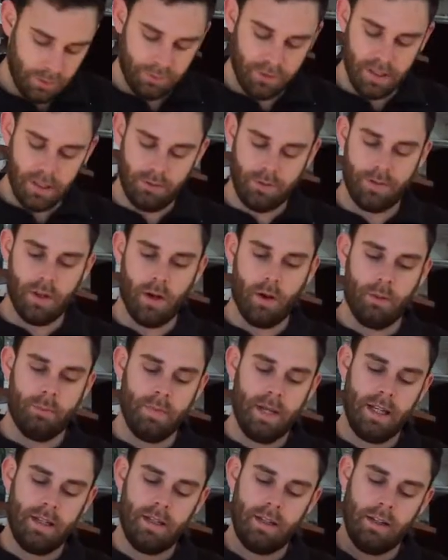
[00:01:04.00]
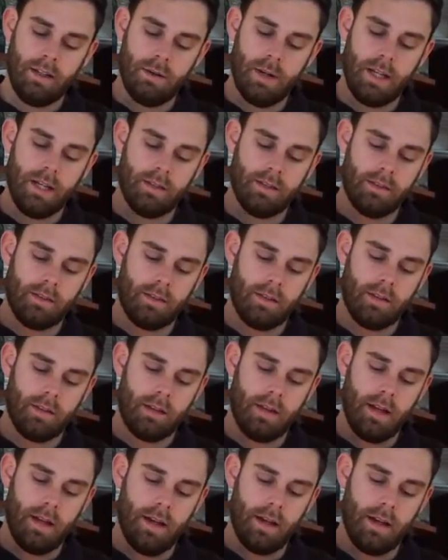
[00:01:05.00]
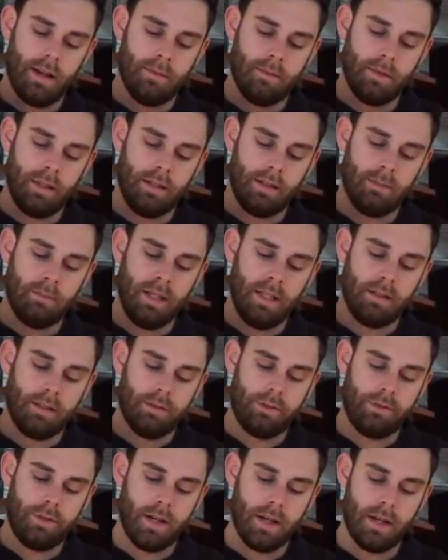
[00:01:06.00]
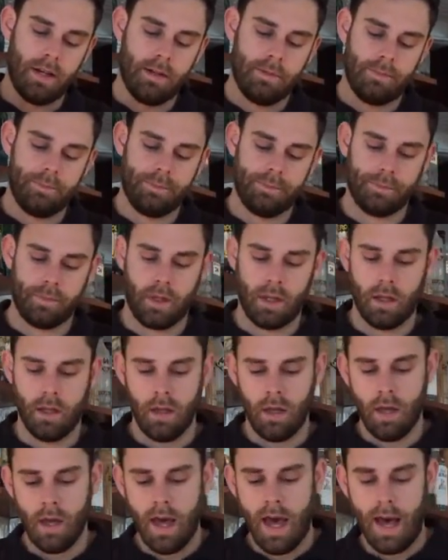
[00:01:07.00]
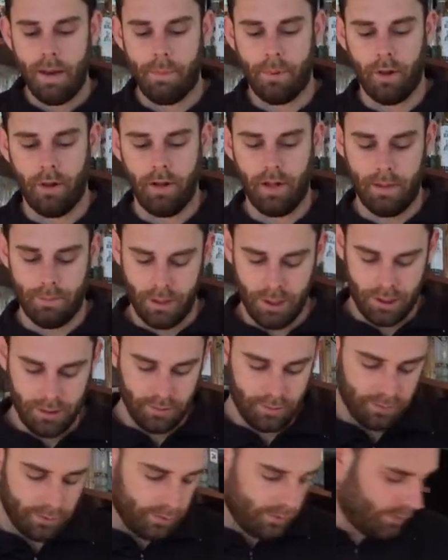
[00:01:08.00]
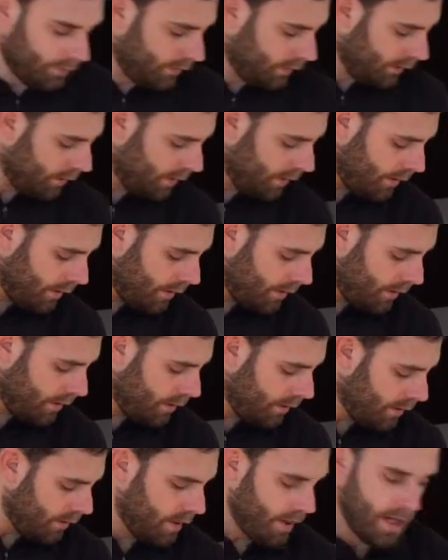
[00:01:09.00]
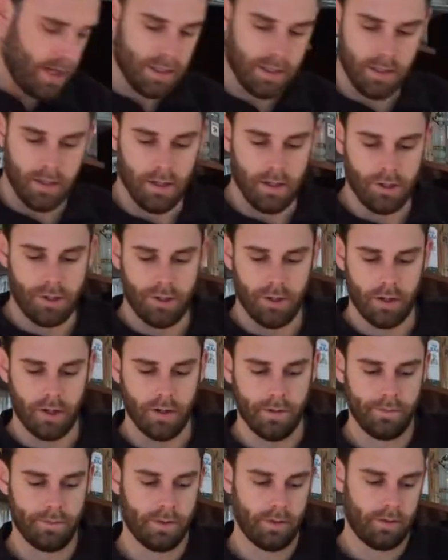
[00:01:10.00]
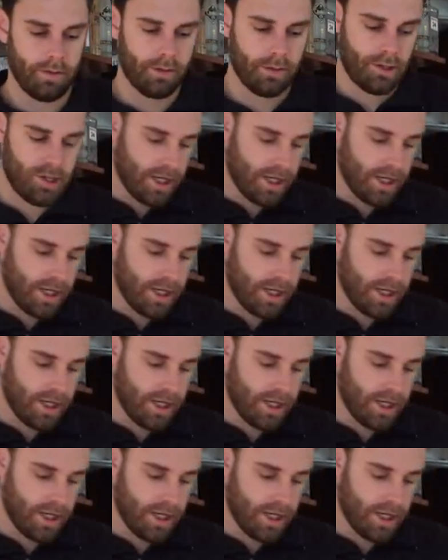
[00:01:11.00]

we finish with homemade ingredients. It's a mix of apple, lemon juice, and sugar. The